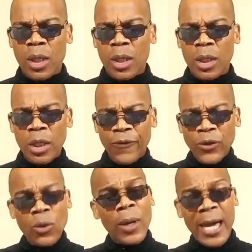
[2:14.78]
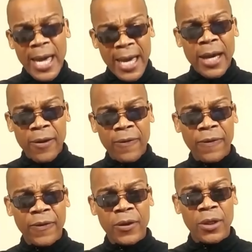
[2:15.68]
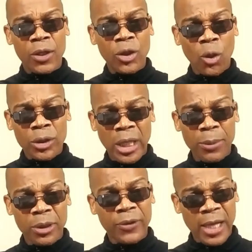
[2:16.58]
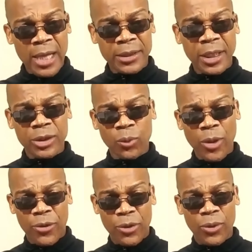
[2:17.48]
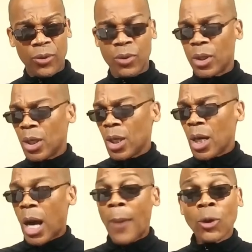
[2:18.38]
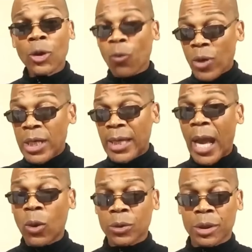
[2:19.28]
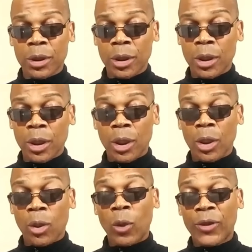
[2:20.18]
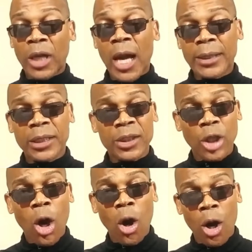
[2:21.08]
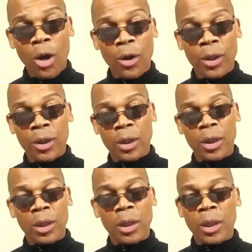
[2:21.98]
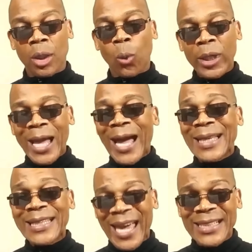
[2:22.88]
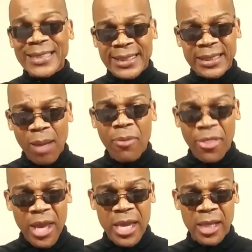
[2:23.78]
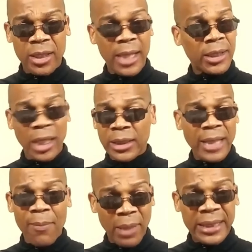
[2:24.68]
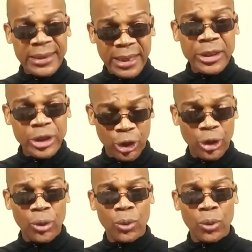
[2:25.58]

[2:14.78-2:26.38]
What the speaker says: If you have your table of contents with you, I'm going to read out what the contents are. When I get to something that does not make sense to you,